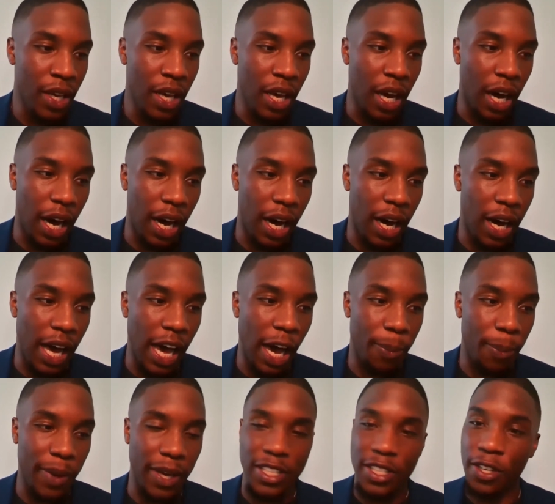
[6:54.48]

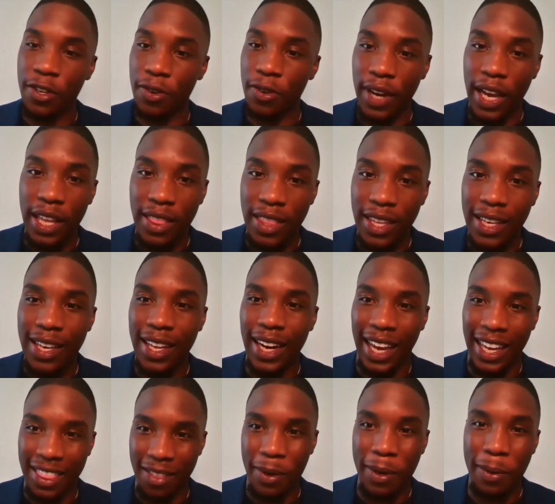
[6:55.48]
helping us create the
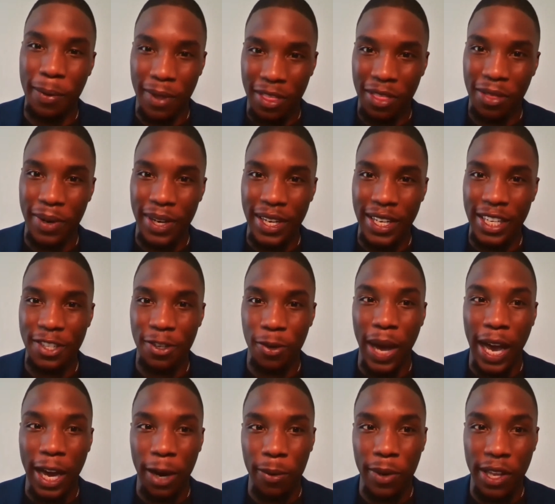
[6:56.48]
Connect 313 Digital
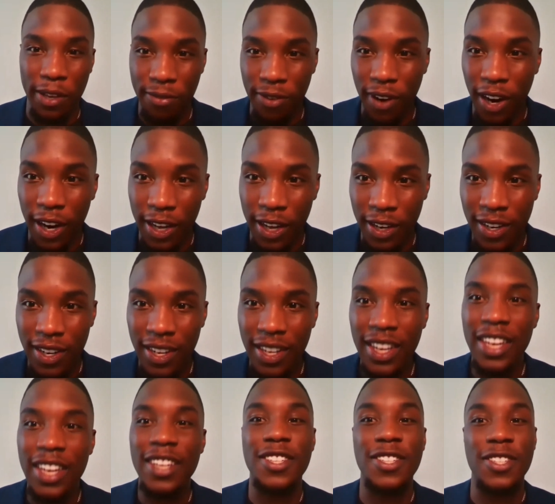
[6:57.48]
Equity Fund,
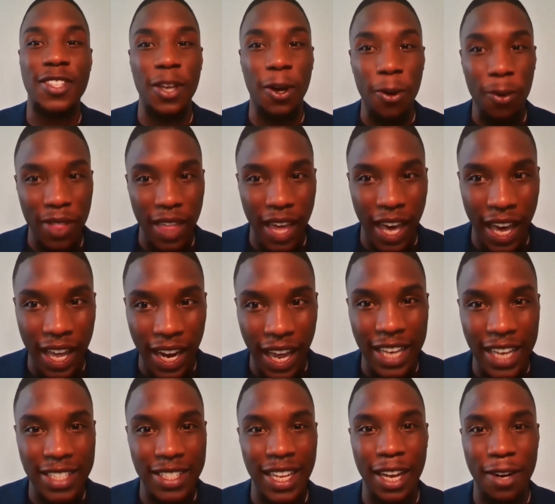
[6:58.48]
so that
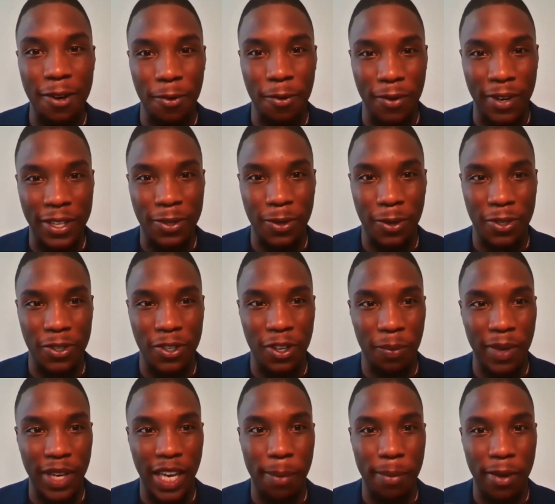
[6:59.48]
as net new resources are
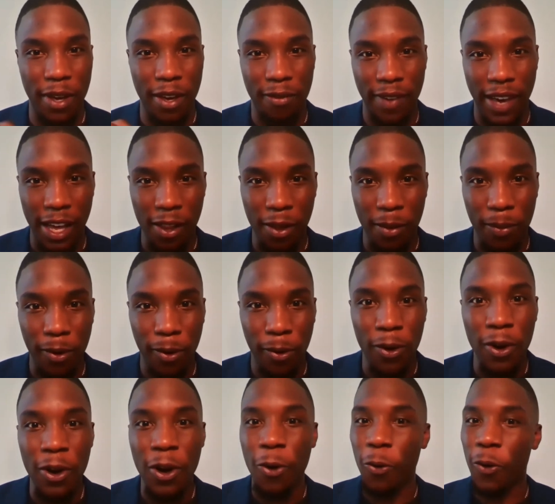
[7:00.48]
becoming
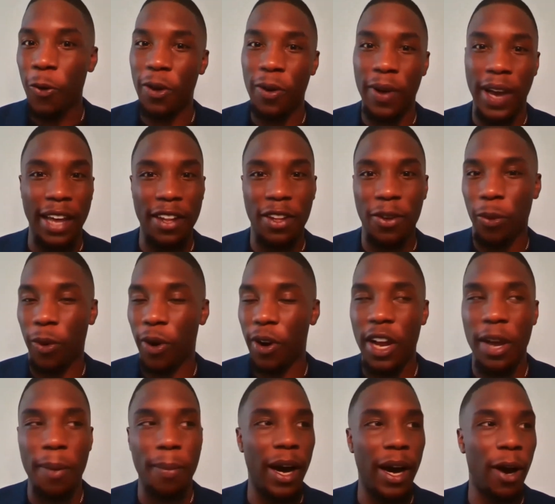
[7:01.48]
available, we don't have to
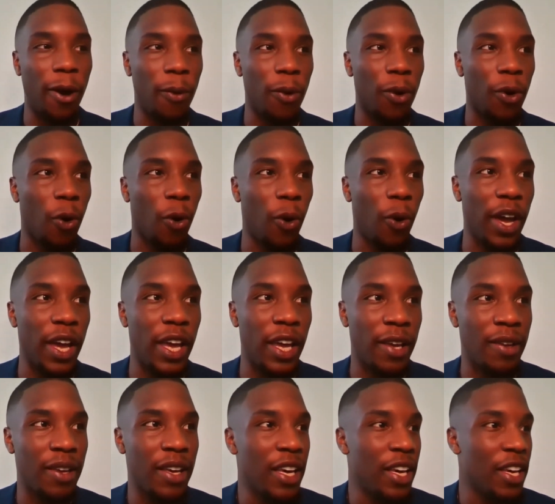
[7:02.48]
worry about
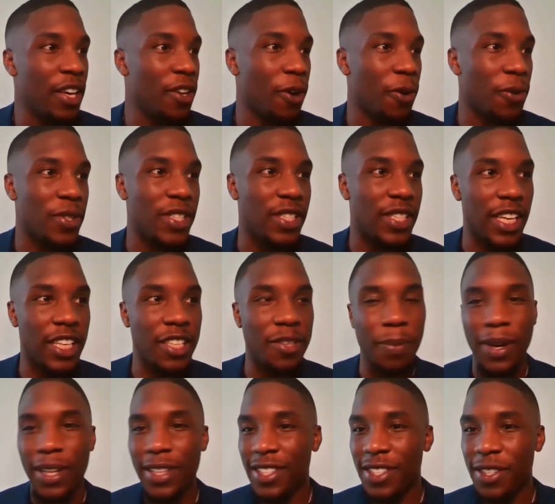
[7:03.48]
going 6
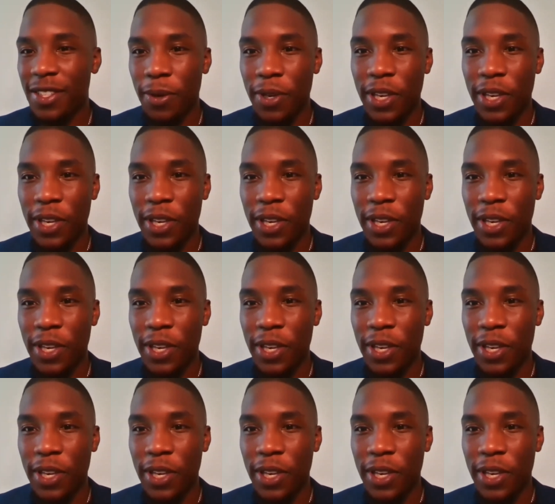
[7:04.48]
months to a